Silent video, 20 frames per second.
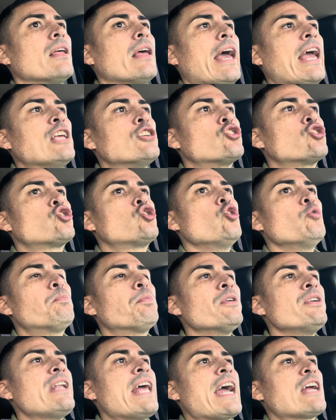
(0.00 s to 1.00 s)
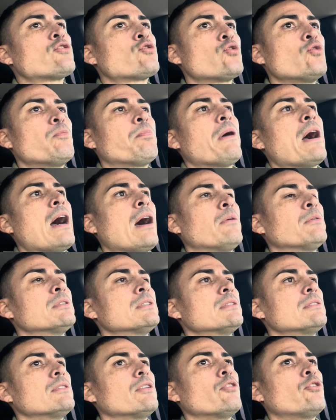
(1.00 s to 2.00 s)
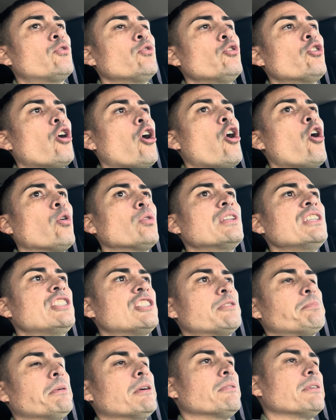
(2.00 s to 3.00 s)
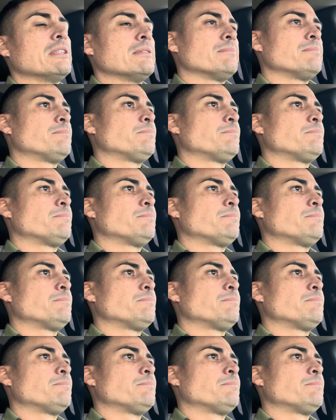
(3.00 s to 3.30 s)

A supernatural power through the Holy Spirit.